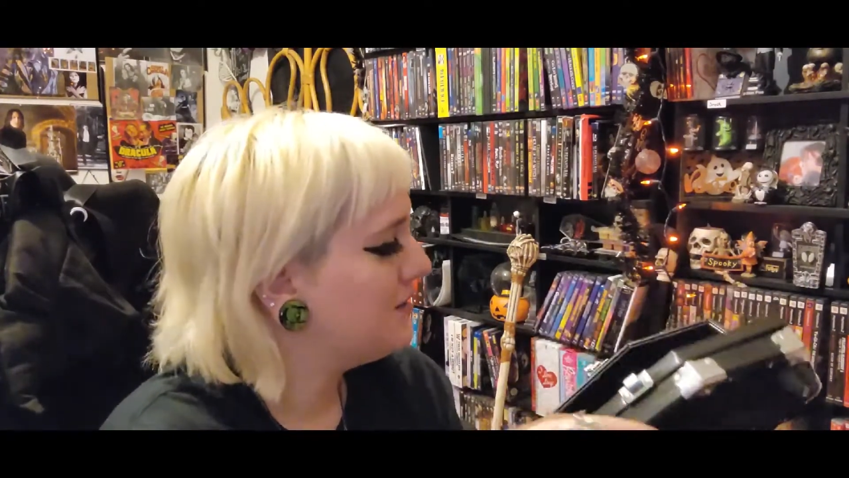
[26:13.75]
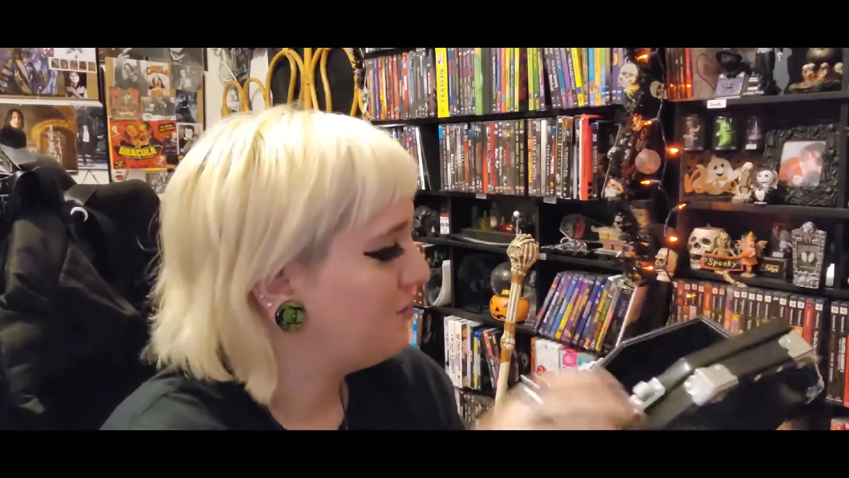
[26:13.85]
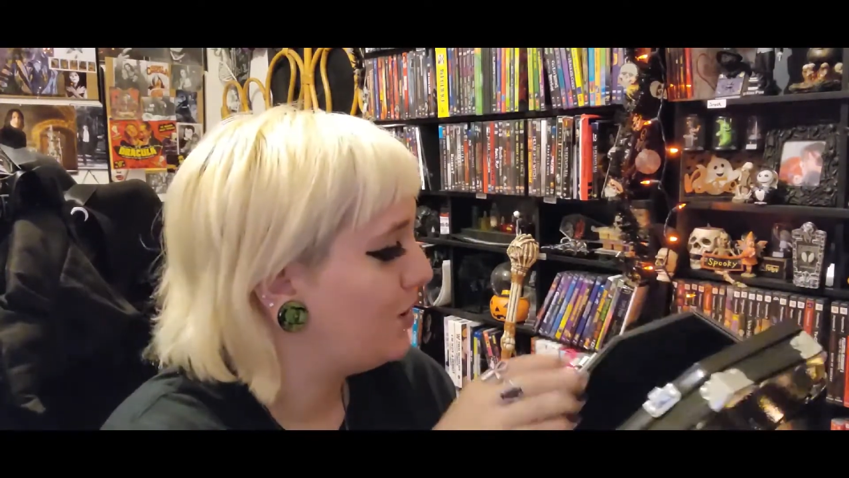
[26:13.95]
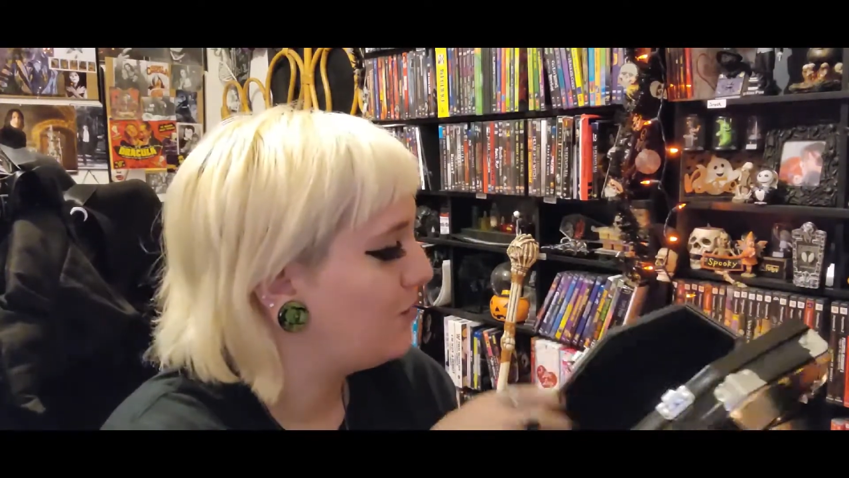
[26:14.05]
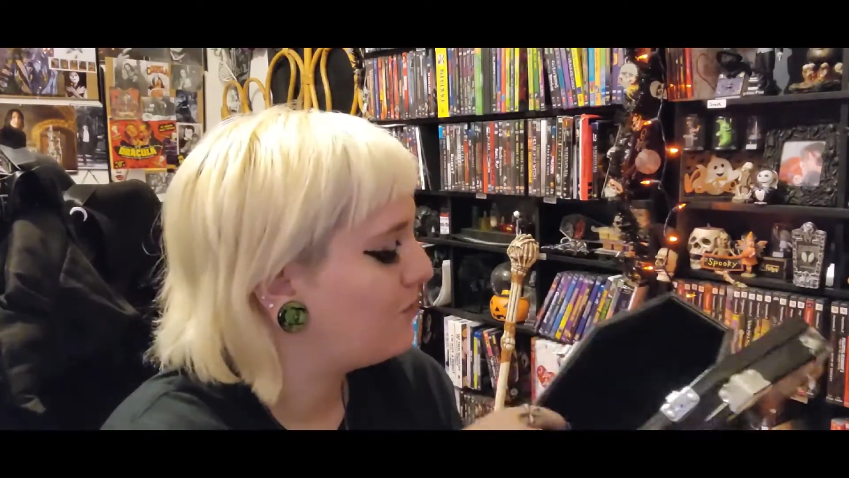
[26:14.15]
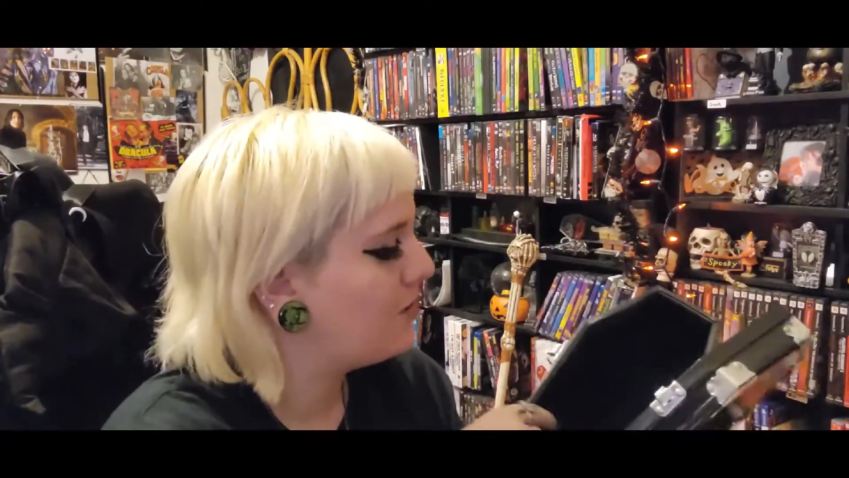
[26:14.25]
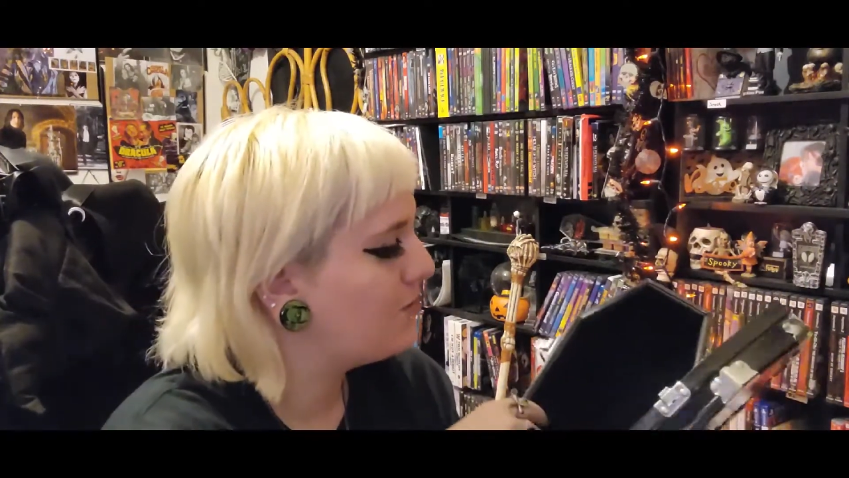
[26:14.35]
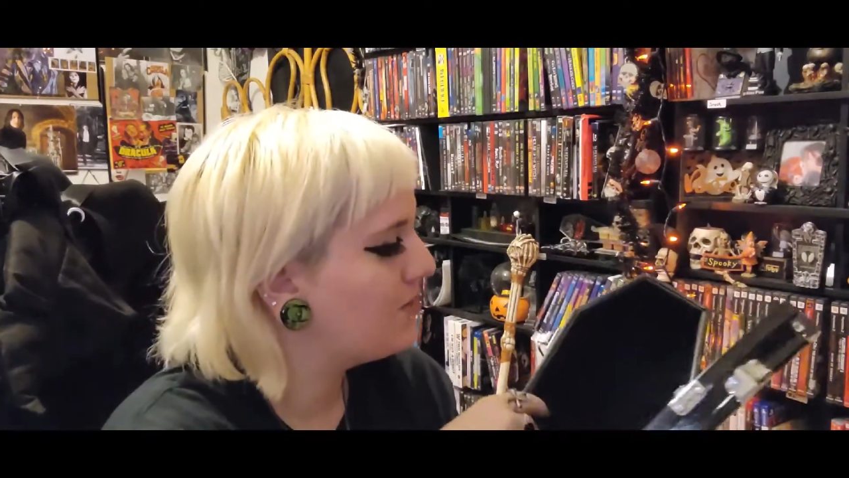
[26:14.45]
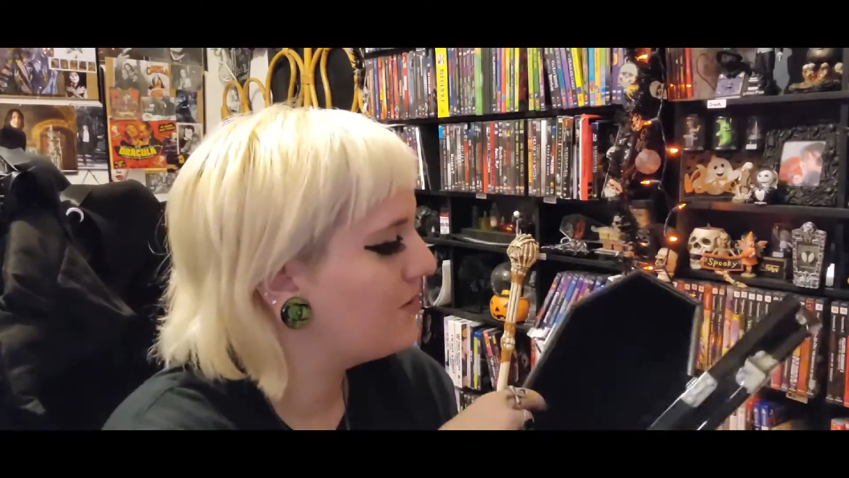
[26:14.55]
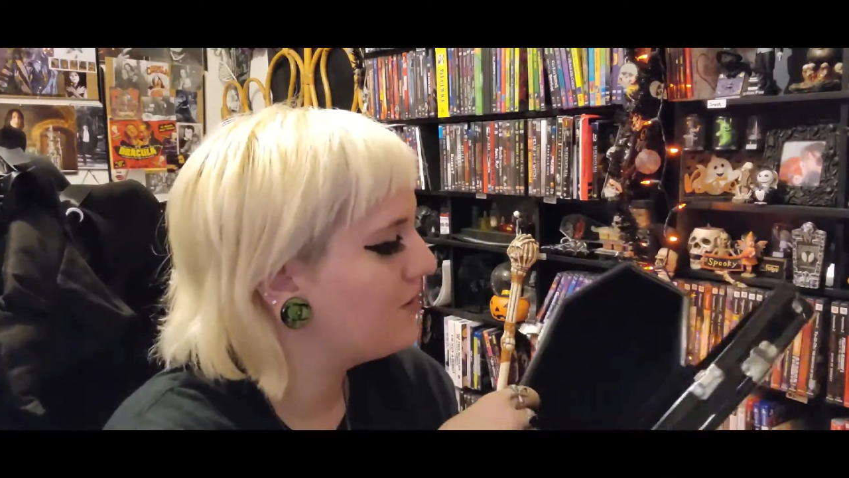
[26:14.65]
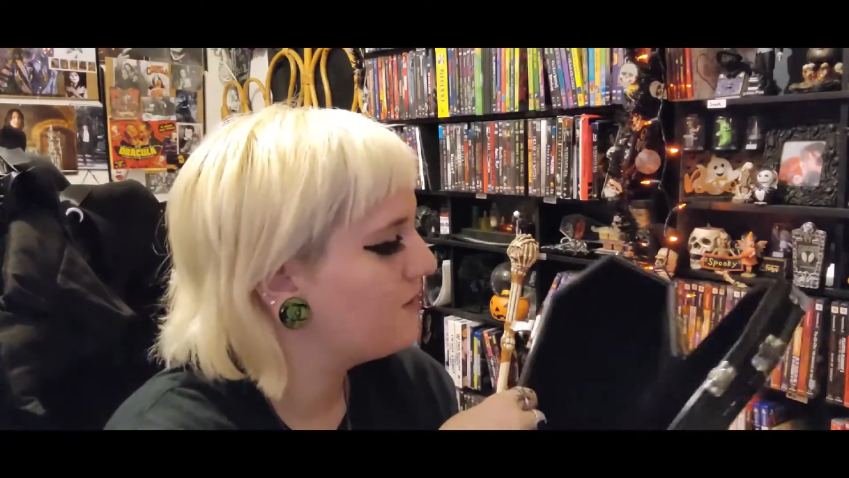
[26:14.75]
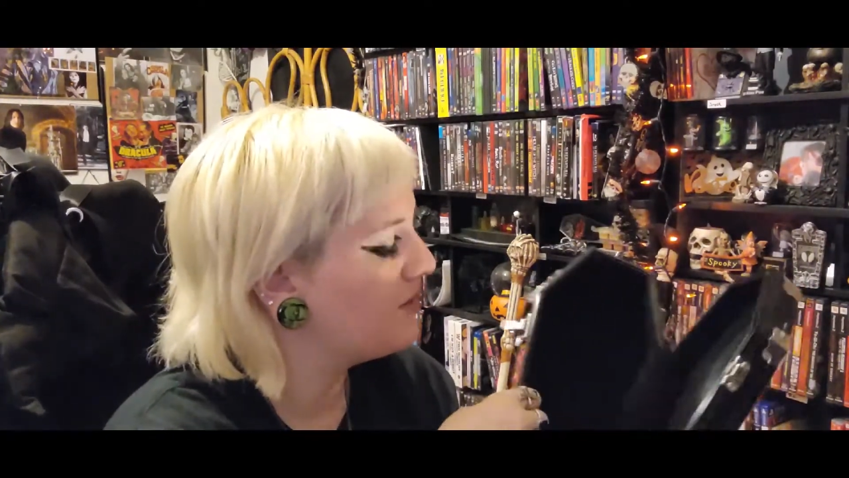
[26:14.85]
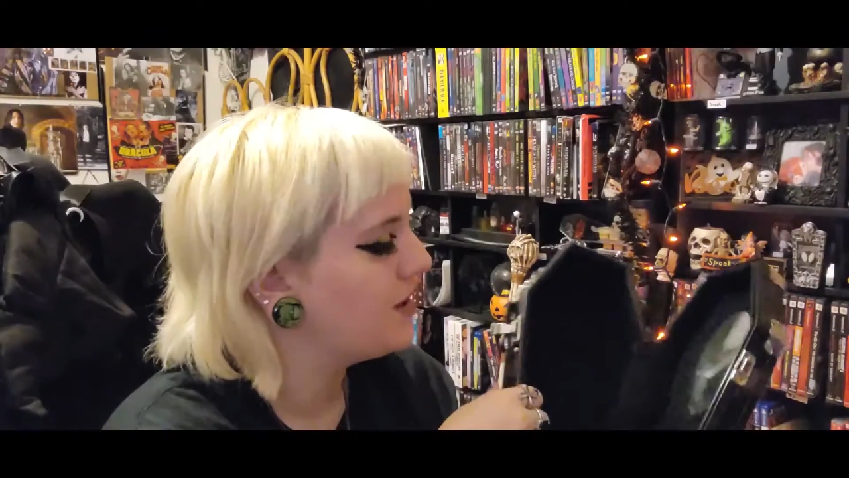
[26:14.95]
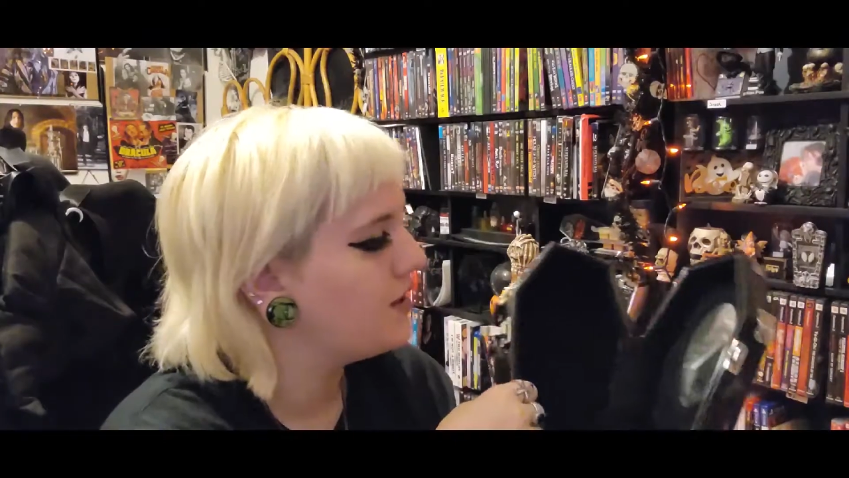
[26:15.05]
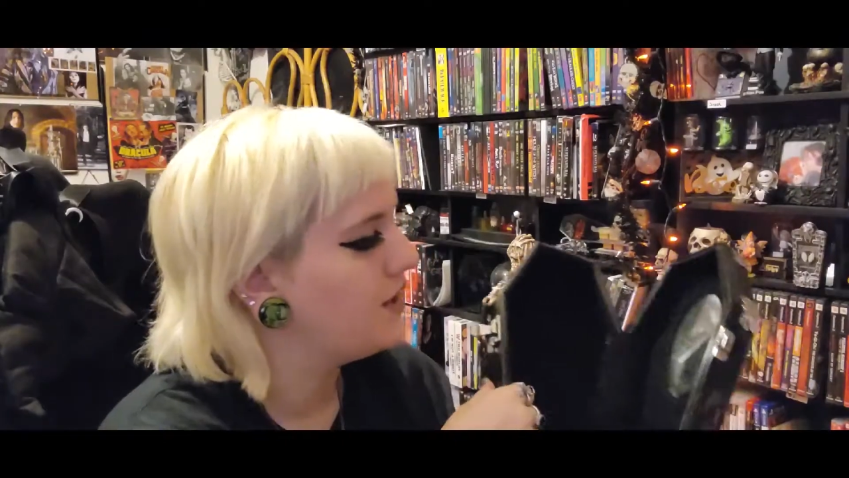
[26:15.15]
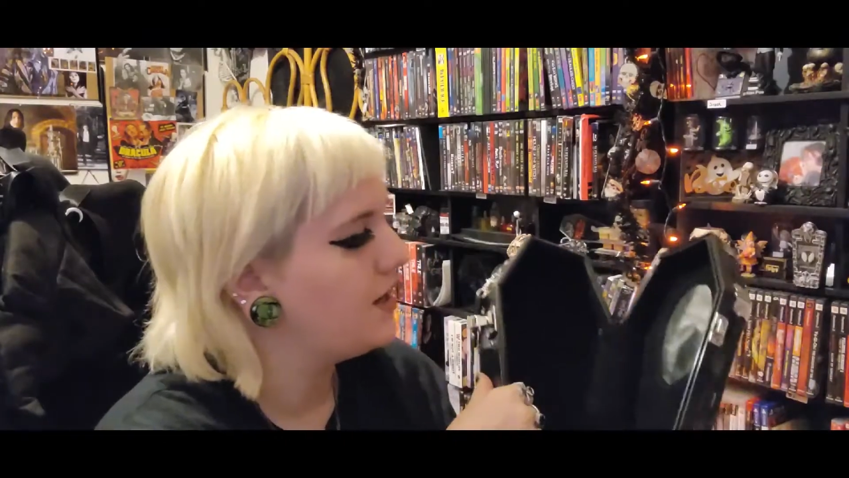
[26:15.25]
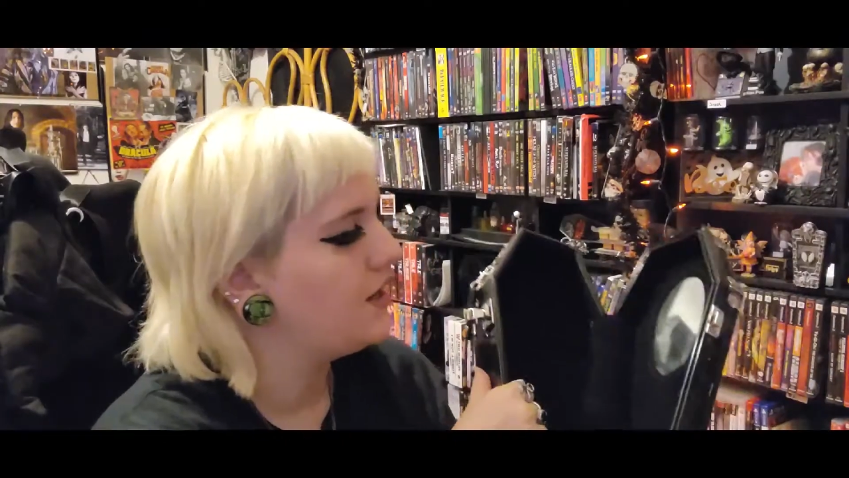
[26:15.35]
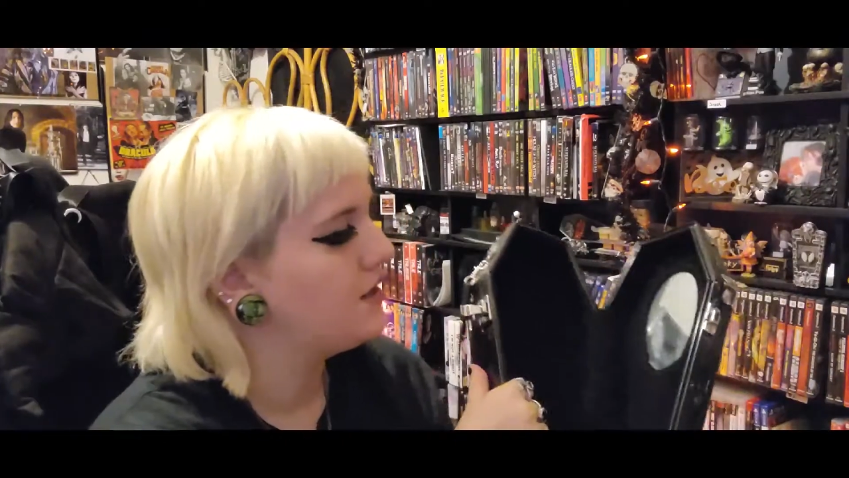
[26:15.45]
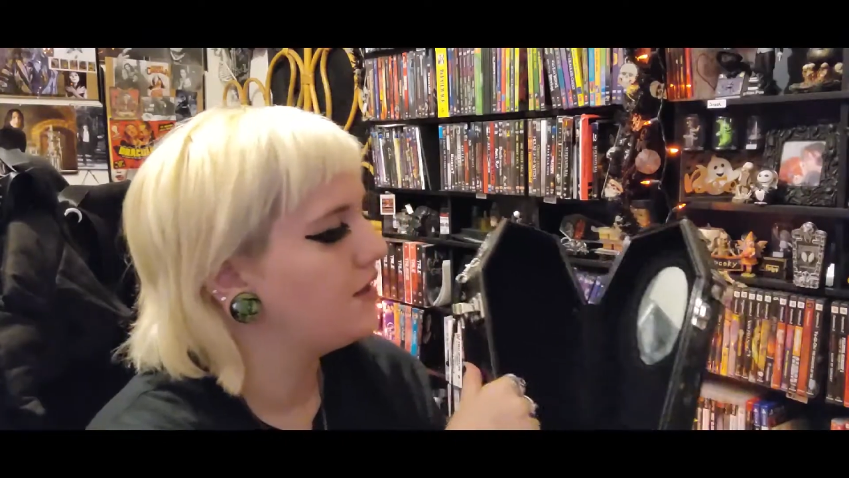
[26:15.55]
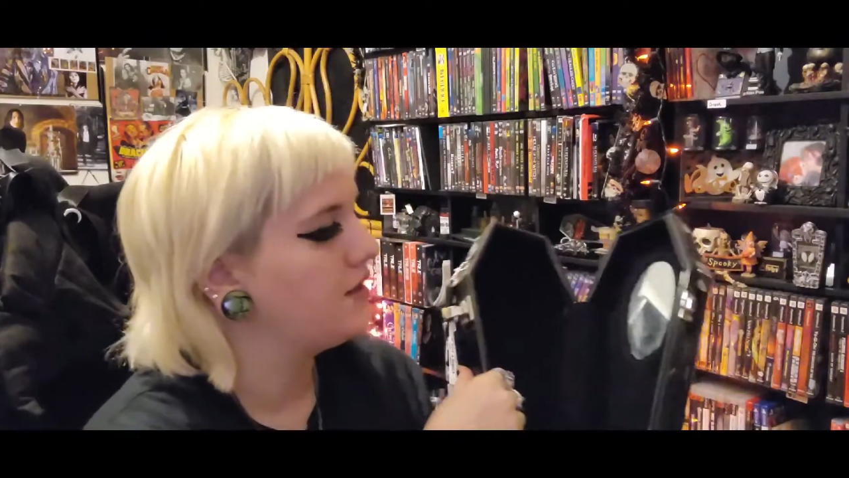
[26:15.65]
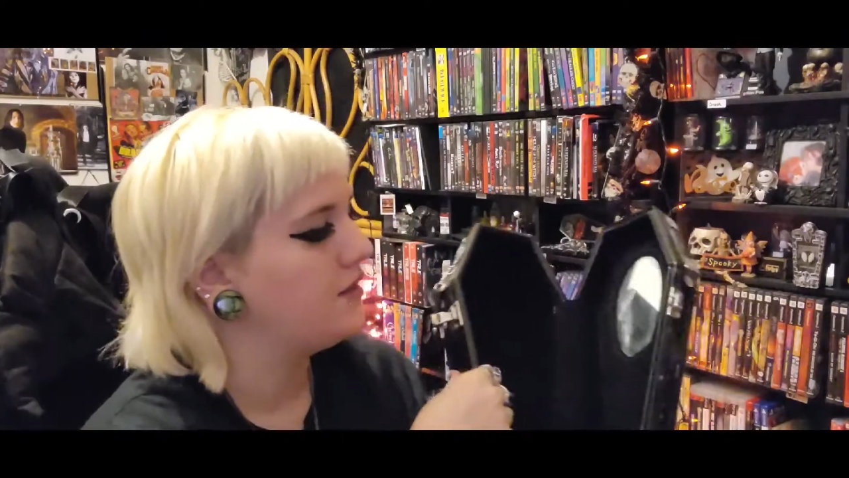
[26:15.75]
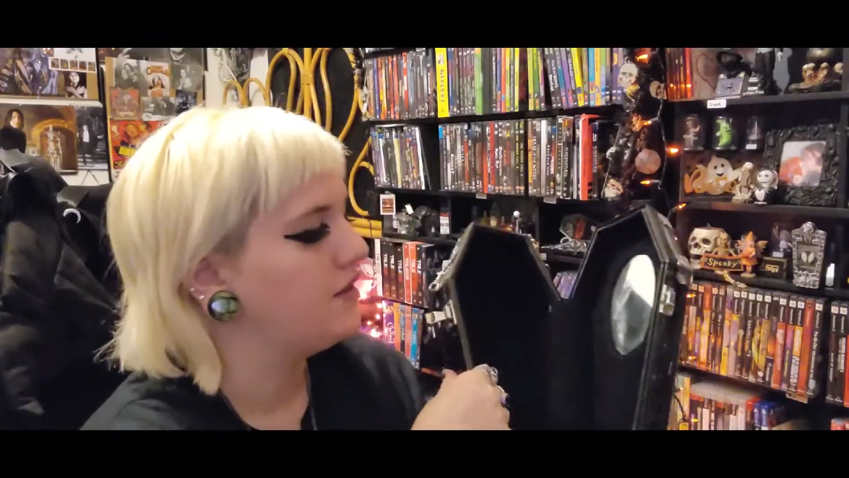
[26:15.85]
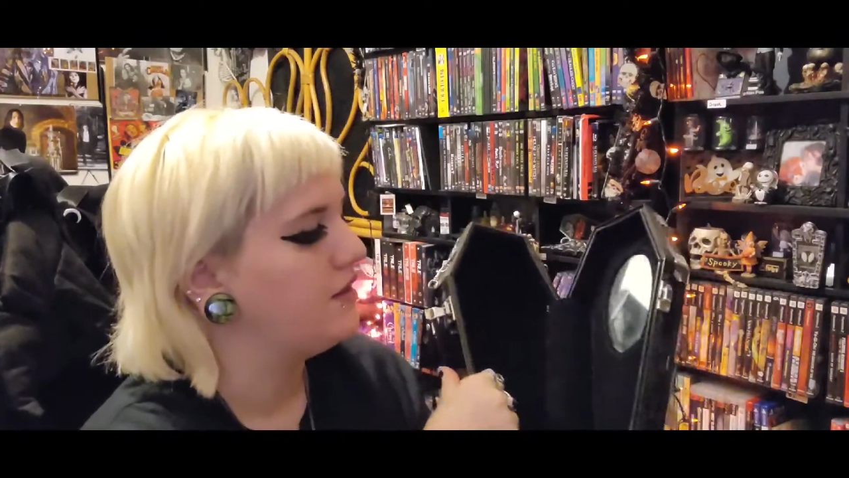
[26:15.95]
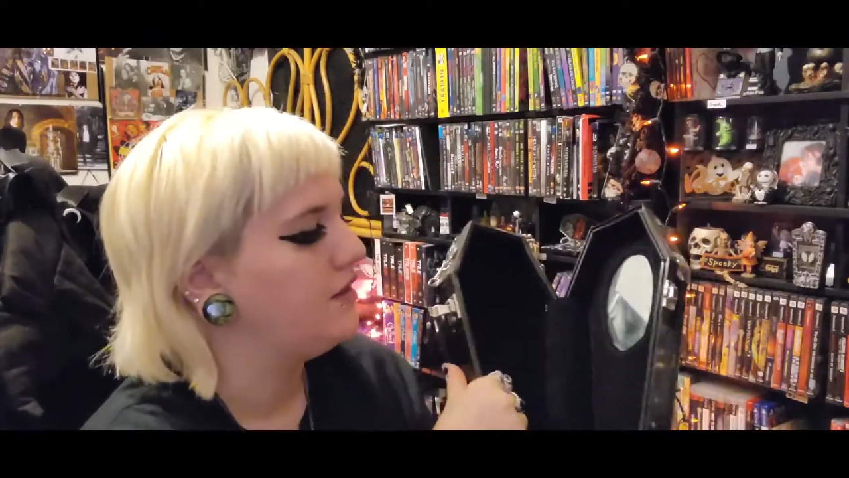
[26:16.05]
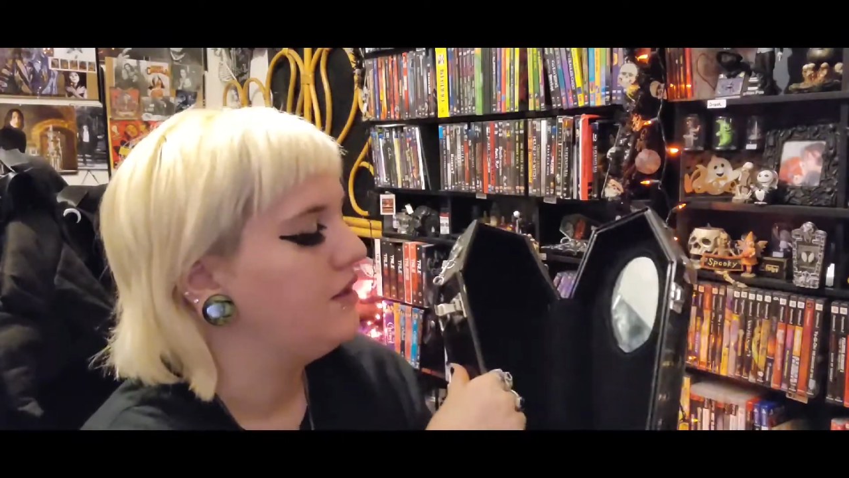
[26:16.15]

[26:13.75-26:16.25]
May have been a purse because it has like the